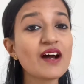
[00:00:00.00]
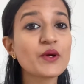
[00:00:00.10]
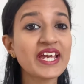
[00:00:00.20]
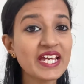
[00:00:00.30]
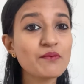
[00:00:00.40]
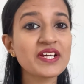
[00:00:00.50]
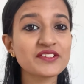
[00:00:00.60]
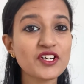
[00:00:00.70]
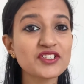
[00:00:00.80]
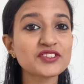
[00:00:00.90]
he
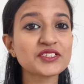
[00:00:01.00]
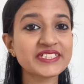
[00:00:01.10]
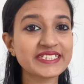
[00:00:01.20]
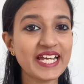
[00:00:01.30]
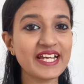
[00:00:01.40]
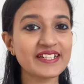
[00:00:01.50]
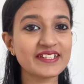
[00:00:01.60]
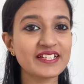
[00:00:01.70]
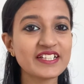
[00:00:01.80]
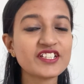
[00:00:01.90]
went on to
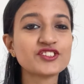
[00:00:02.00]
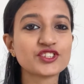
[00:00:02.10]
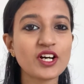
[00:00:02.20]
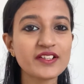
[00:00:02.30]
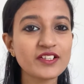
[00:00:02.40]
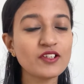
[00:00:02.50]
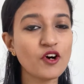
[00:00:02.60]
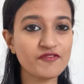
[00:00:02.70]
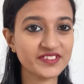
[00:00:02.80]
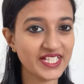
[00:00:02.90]
state in a journal
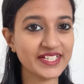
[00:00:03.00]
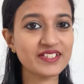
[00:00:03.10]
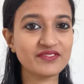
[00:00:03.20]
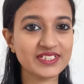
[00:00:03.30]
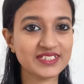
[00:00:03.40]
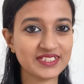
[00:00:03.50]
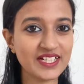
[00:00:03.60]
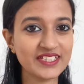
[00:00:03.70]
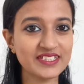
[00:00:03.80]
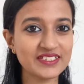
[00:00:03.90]
of scientific
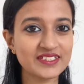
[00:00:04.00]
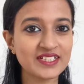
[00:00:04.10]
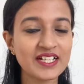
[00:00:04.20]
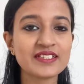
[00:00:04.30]
studies